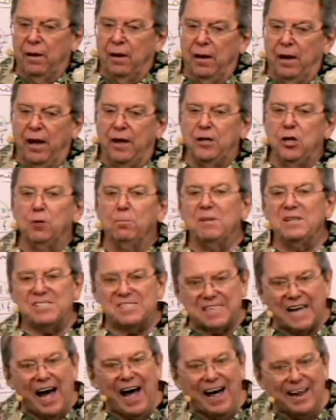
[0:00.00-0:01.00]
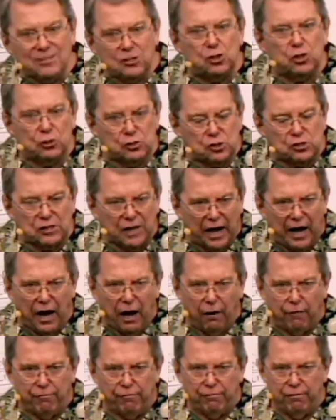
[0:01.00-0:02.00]
and you're beside
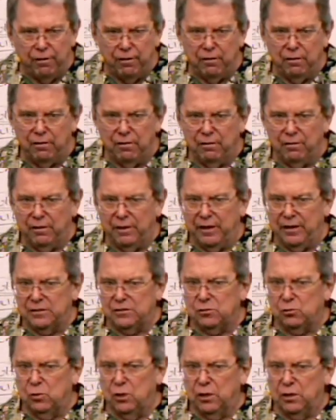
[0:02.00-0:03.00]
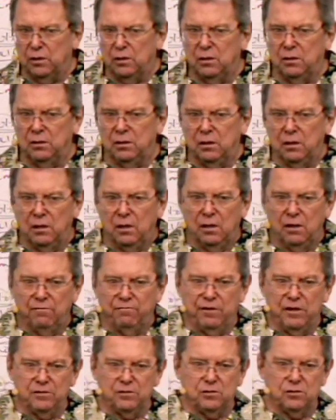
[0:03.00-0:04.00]
yourself. That's what
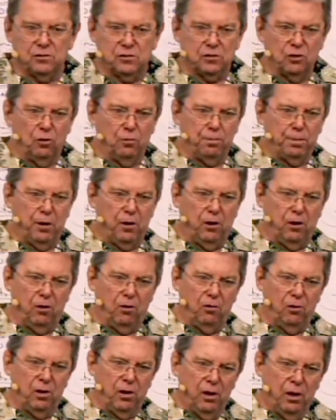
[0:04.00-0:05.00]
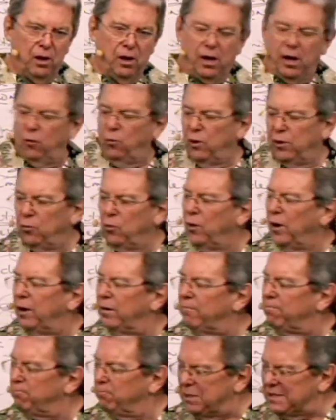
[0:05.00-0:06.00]
Festus told Paul. And when we're
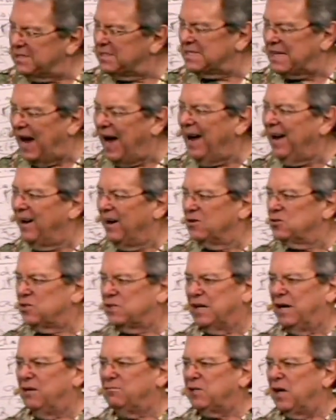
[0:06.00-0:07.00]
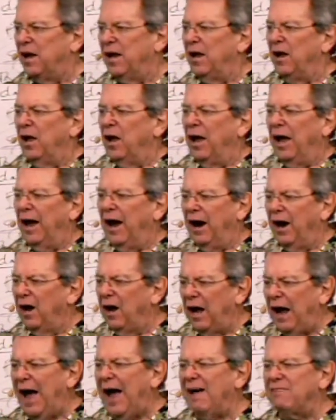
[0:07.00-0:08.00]
beside ourselves, our
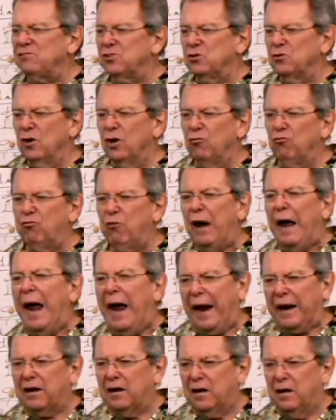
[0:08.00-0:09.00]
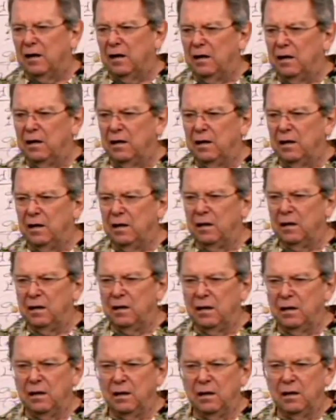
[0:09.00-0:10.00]
lives are a wreck.
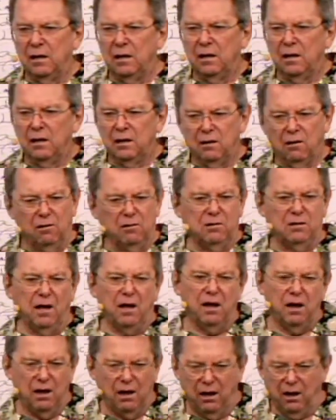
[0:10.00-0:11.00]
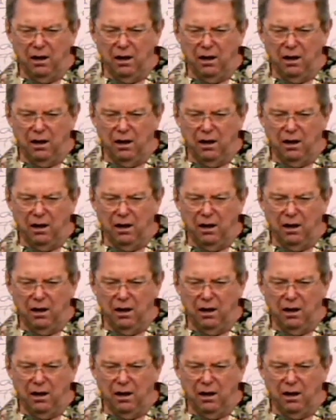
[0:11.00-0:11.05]
Aren't they?